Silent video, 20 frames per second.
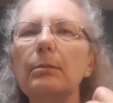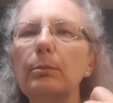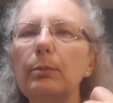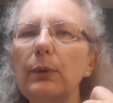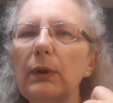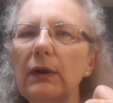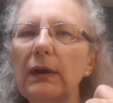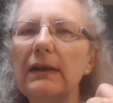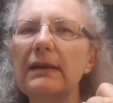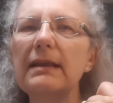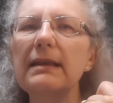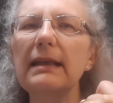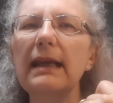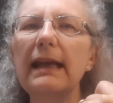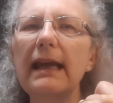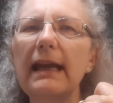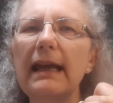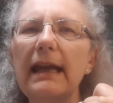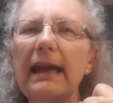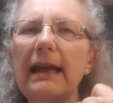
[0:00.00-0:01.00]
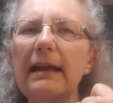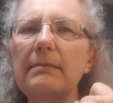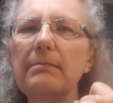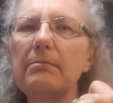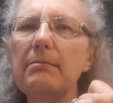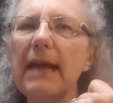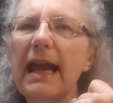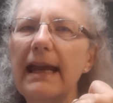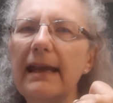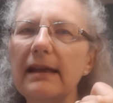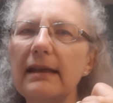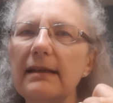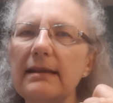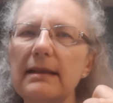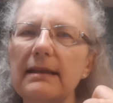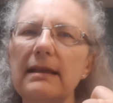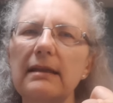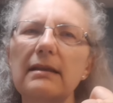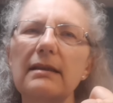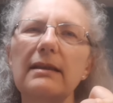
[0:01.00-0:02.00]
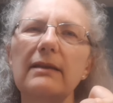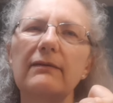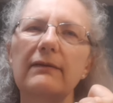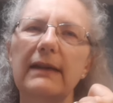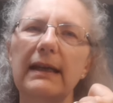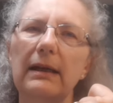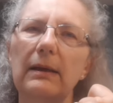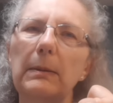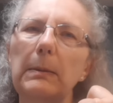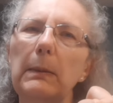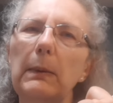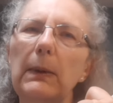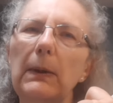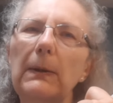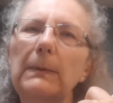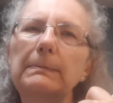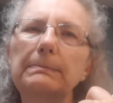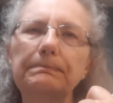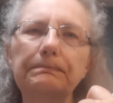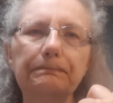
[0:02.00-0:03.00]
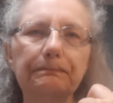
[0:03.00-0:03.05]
books and magazines available.